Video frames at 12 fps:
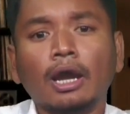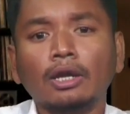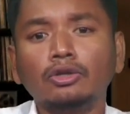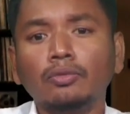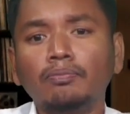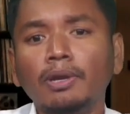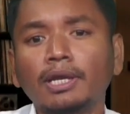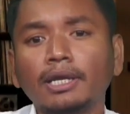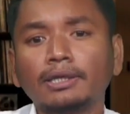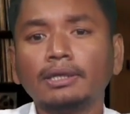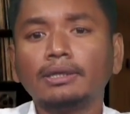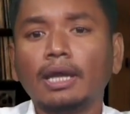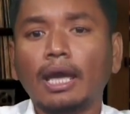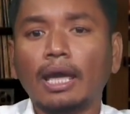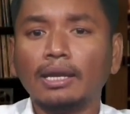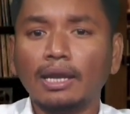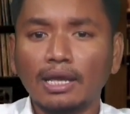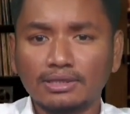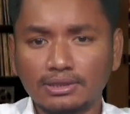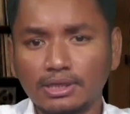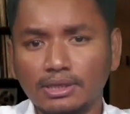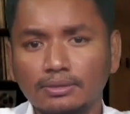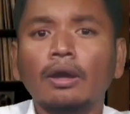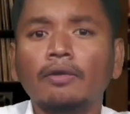duplicated
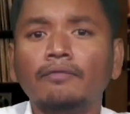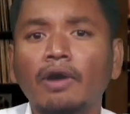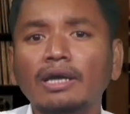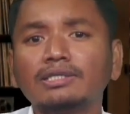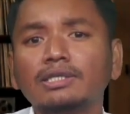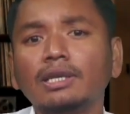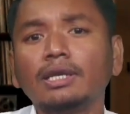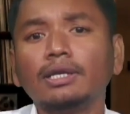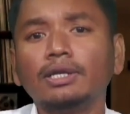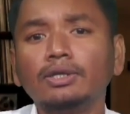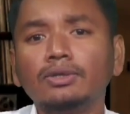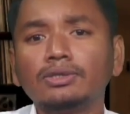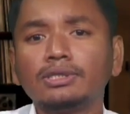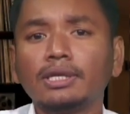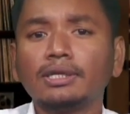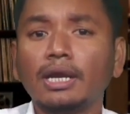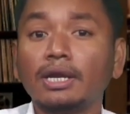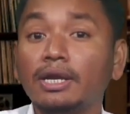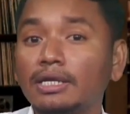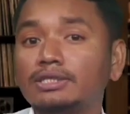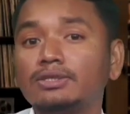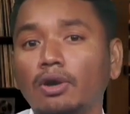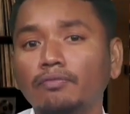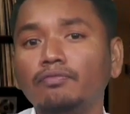endlessly, vastly reducing the risk
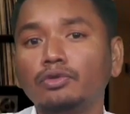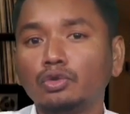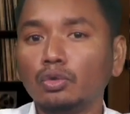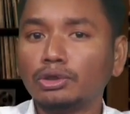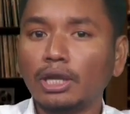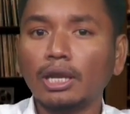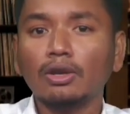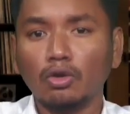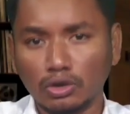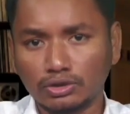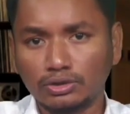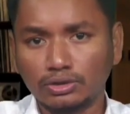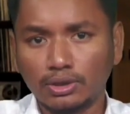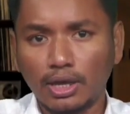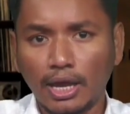of total loss.